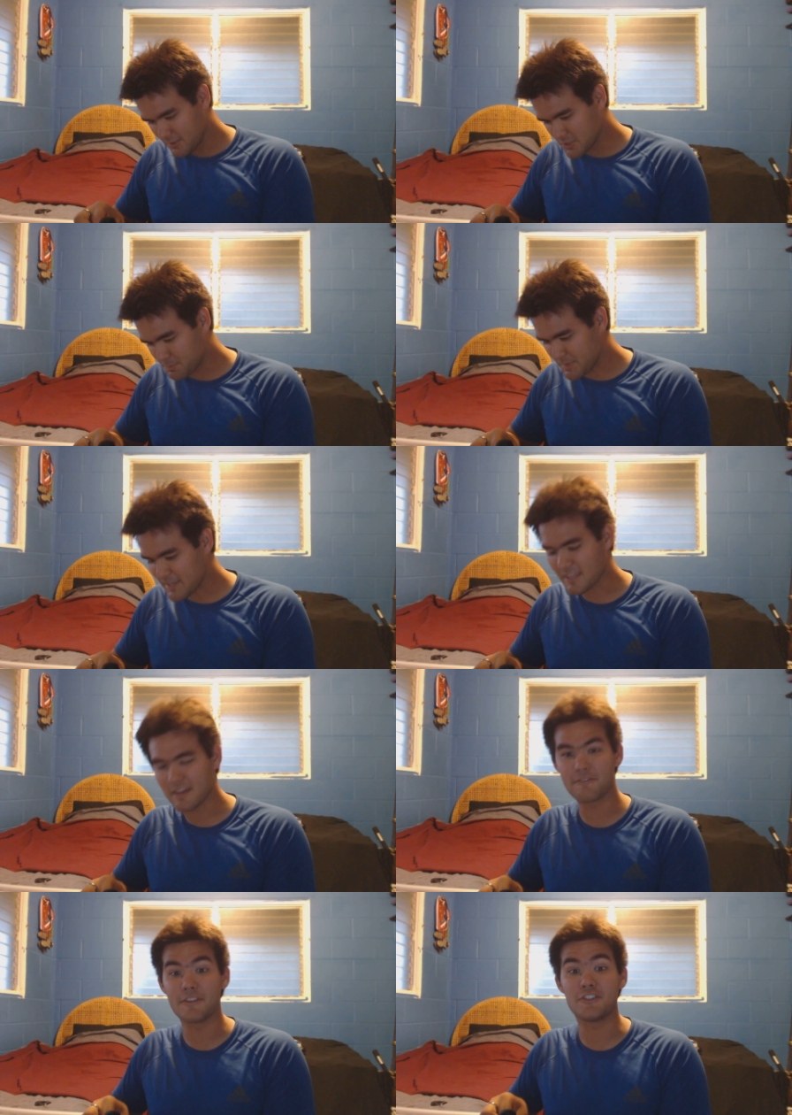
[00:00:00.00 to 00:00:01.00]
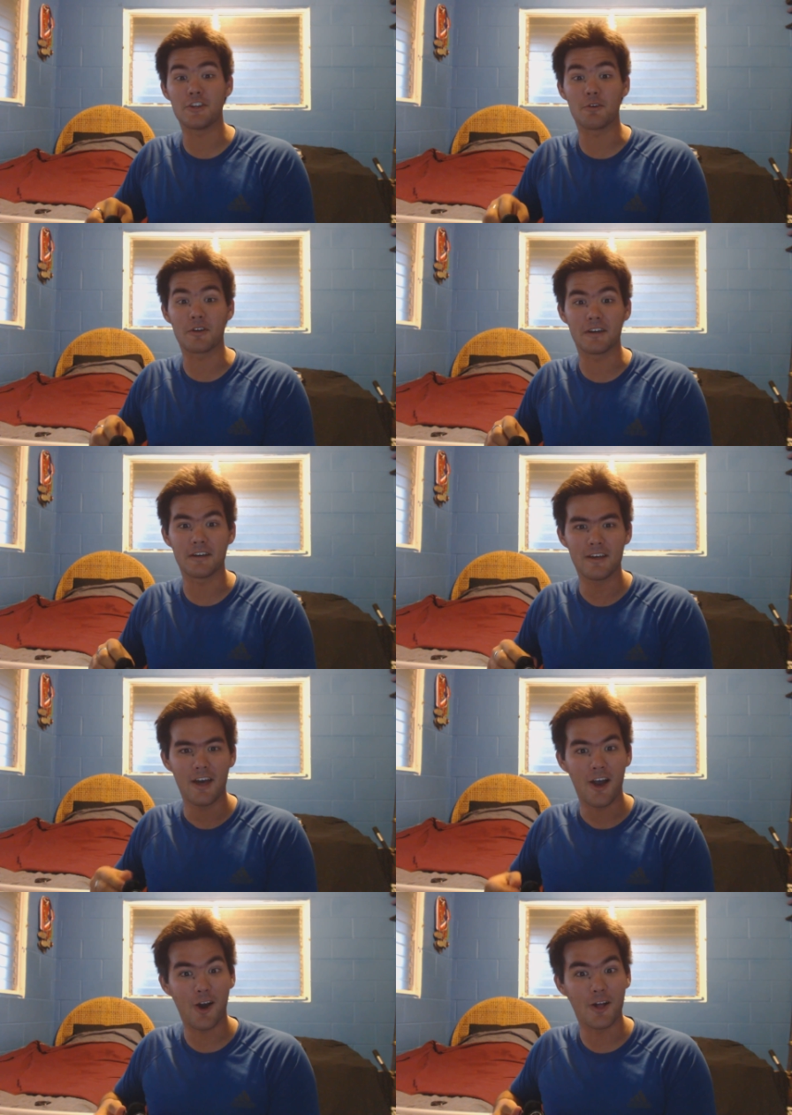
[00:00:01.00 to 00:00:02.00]
You know, speaking of the Joker,
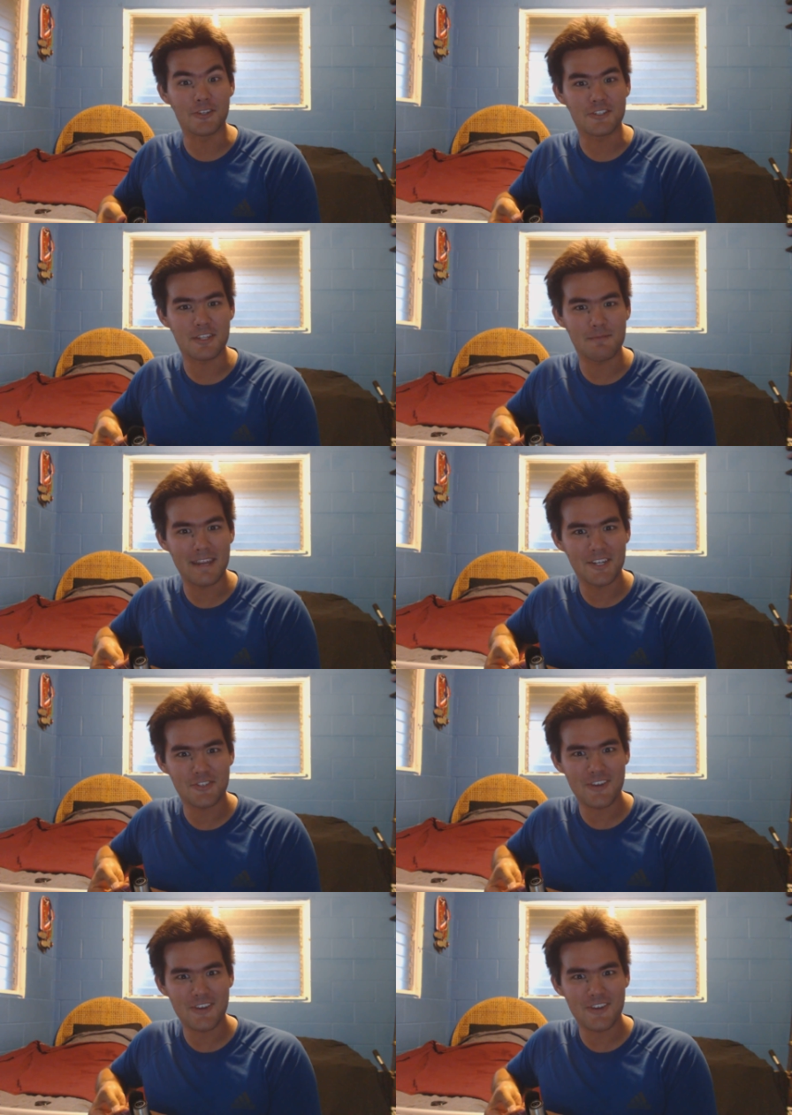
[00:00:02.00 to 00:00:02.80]
on to the main